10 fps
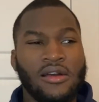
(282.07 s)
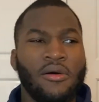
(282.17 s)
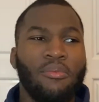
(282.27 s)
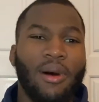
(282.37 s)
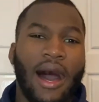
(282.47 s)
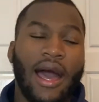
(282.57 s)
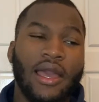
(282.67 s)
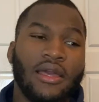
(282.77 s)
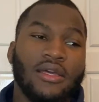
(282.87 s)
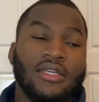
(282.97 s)
by
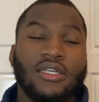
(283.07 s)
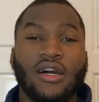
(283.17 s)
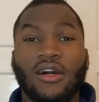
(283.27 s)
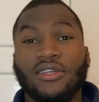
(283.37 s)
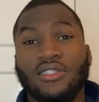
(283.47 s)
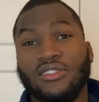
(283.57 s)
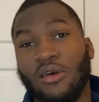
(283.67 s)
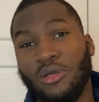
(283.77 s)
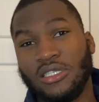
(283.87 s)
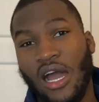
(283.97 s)
the
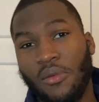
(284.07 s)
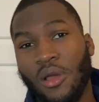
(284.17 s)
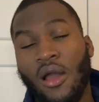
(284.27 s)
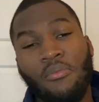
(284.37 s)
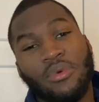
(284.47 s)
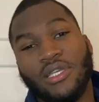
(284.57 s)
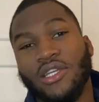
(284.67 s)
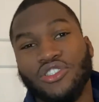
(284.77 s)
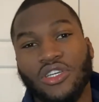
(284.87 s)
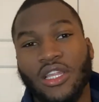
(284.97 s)
summertime,
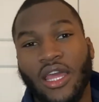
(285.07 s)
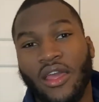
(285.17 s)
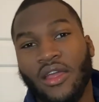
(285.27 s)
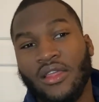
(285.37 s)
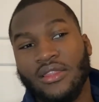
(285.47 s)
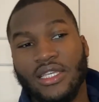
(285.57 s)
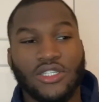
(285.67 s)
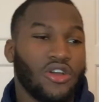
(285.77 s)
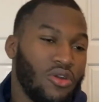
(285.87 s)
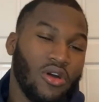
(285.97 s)
potentially this
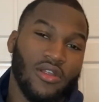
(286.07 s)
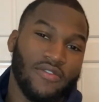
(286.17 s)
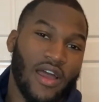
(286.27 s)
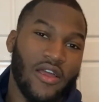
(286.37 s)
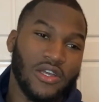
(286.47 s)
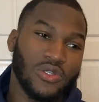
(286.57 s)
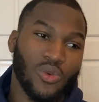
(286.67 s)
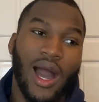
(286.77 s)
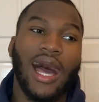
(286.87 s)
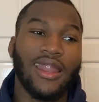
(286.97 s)
coronavirus
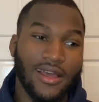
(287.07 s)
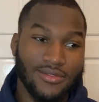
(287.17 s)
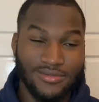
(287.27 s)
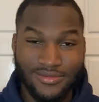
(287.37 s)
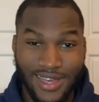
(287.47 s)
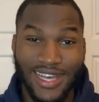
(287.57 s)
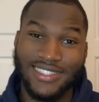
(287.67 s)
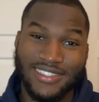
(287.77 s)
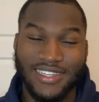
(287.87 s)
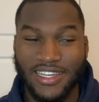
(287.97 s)
wahala, as
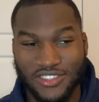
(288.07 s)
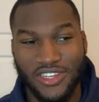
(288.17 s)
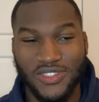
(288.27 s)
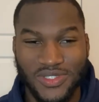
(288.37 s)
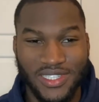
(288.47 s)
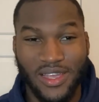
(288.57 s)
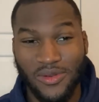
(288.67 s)
in Nigeria would say,